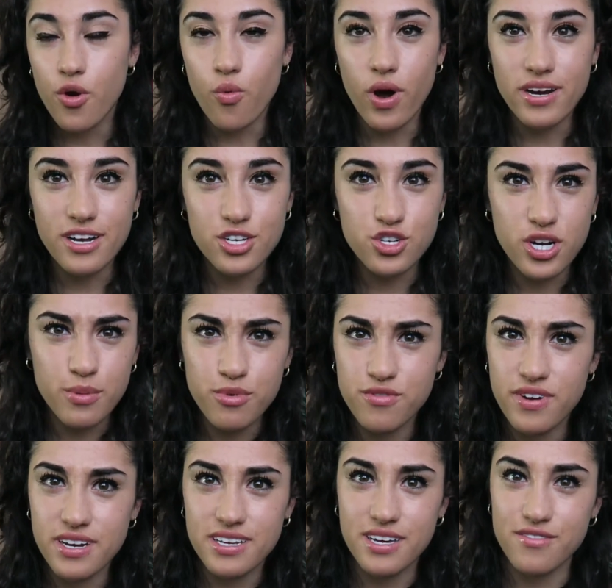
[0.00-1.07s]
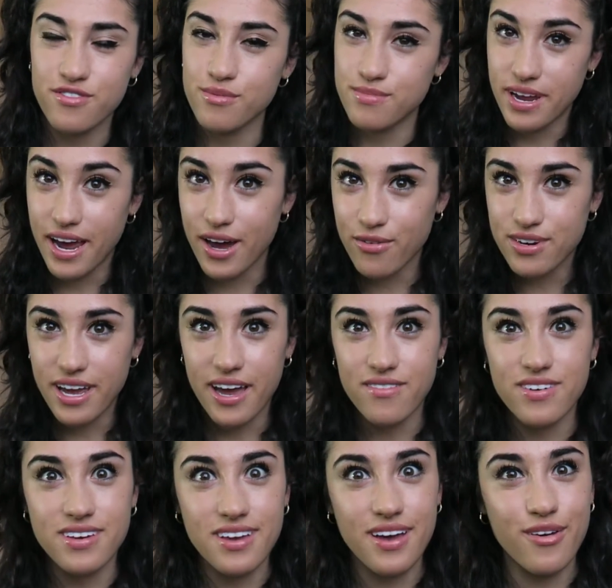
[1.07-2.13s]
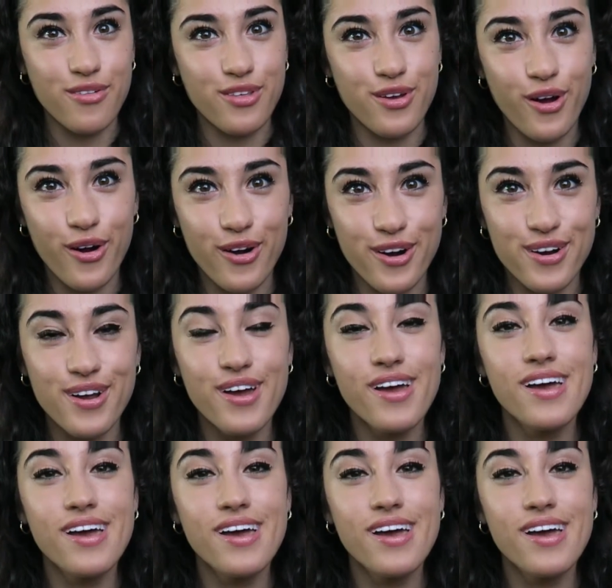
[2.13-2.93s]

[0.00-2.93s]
Why not try preventing it from now and having a healthy heart?